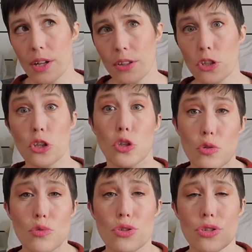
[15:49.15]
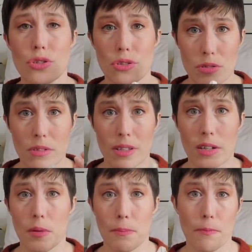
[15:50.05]
the loose
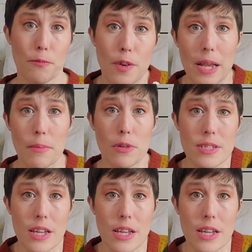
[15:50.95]
little fibers